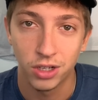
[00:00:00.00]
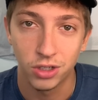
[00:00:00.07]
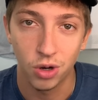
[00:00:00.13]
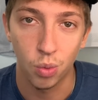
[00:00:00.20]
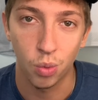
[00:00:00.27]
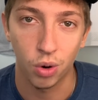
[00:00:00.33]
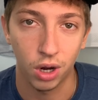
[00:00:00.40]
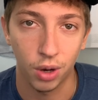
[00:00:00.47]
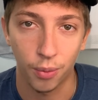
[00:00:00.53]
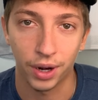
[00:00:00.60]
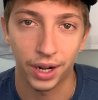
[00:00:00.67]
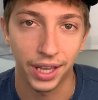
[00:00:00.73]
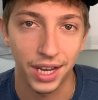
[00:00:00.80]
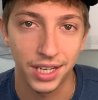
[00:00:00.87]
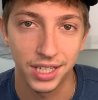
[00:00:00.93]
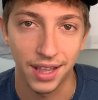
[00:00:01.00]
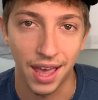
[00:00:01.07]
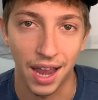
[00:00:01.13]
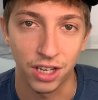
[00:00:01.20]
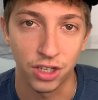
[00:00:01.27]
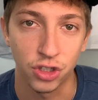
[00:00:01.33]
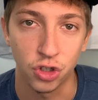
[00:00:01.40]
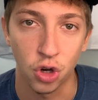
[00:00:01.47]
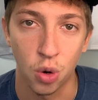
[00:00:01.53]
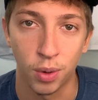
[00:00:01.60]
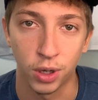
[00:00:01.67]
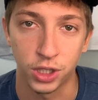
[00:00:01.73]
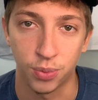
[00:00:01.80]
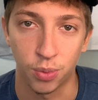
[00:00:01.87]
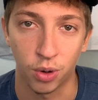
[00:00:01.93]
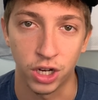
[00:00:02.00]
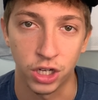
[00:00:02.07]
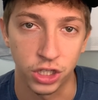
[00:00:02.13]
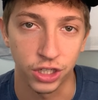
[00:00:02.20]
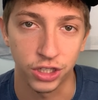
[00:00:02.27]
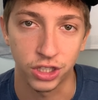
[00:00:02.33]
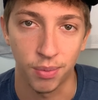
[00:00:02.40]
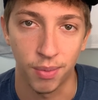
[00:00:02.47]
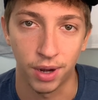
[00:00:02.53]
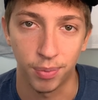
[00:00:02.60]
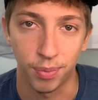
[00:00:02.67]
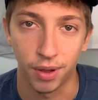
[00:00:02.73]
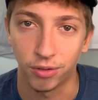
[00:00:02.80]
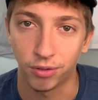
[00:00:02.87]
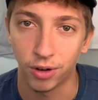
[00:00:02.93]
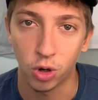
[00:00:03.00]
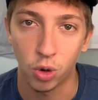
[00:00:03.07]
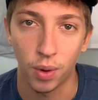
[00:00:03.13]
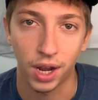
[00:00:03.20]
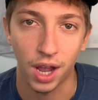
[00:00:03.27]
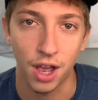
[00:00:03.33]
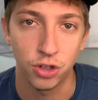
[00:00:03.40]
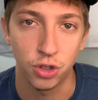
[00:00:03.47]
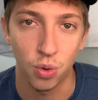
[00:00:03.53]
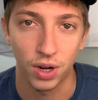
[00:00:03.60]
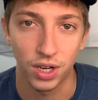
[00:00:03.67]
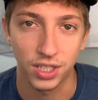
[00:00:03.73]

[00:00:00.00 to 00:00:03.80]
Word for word: don't worry, we're going to get to that and so much more in just a minute, but real quick, I do want to